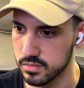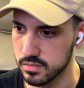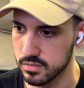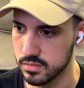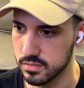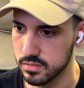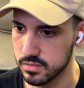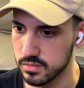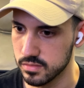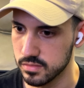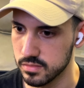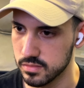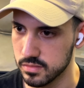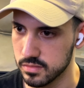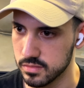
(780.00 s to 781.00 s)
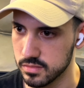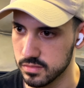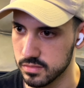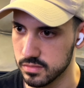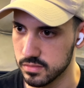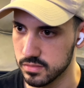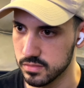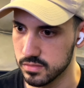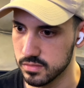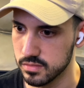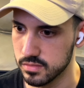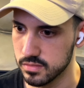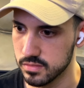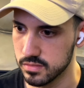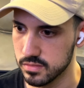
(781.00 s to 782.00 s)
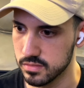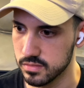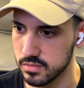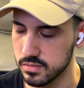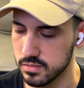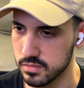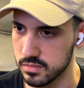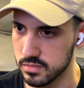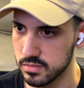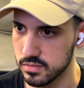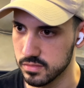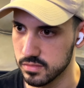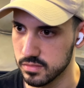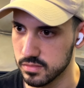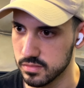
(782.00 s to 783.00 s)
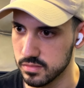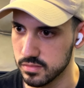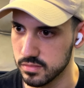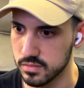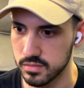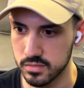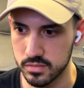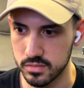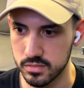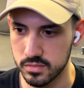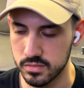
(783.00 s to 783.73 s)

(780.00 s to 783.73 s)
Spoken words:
Nothing is said.